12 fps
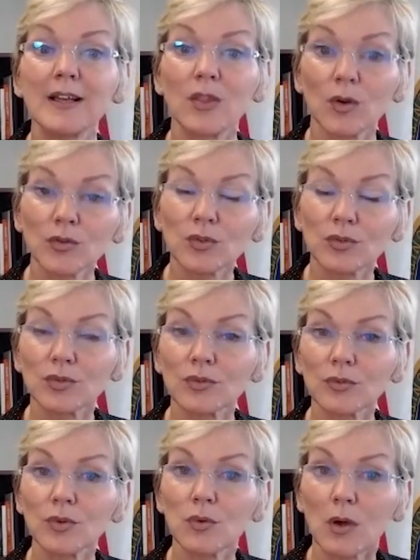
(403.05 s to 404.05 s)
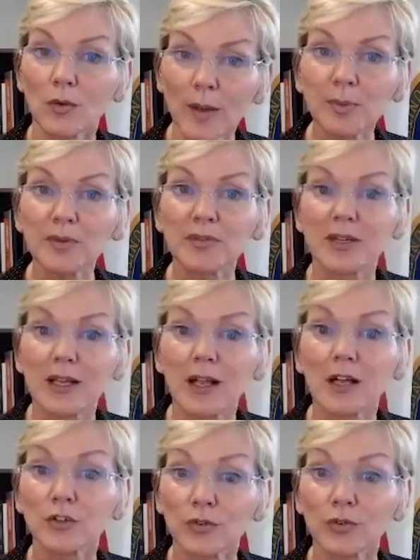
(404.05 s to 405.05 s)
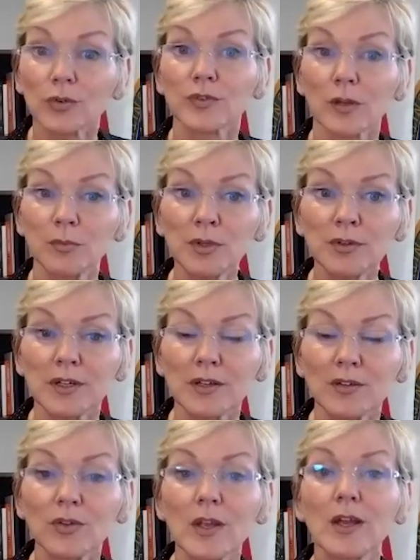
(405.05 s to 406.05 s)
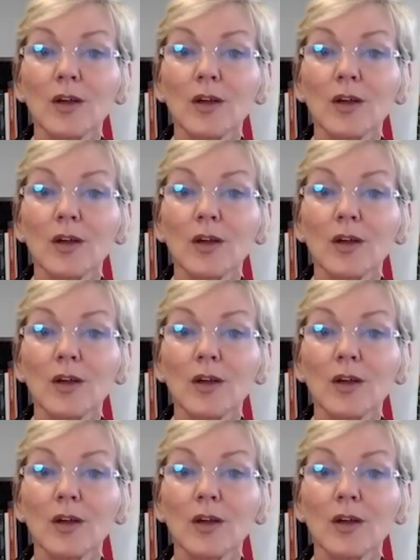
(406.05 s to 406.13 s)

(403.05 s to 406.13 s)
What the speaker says: those who are representing underserved communities.